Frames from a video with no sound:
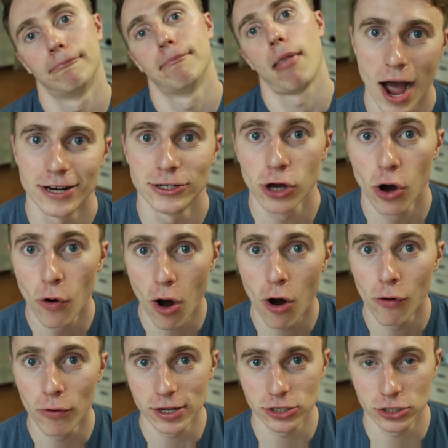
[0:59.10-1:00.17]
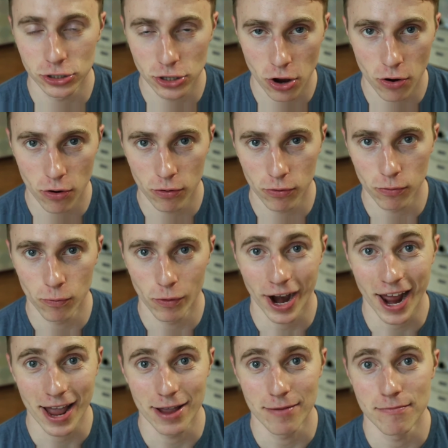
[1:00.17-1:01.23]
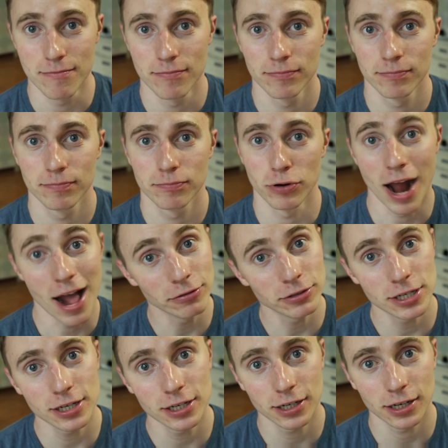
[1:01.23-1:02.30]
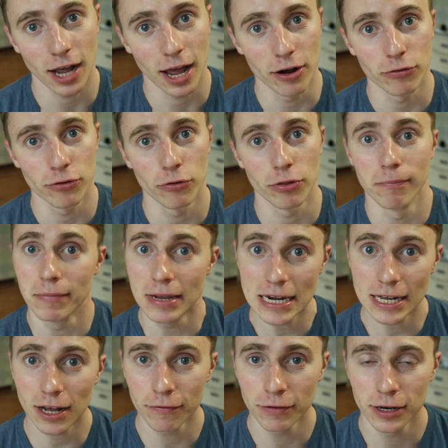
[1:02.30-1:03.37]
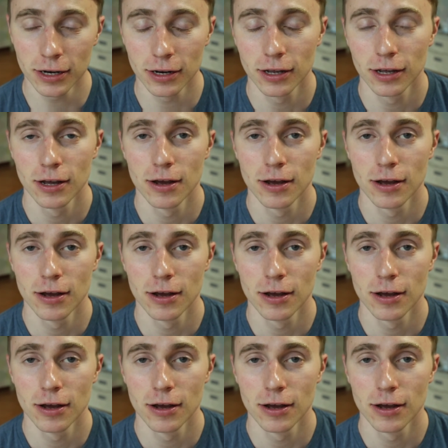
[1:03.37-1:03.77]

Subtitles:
but I don't always know what I'm pronouncing. I don't know the meaning of it,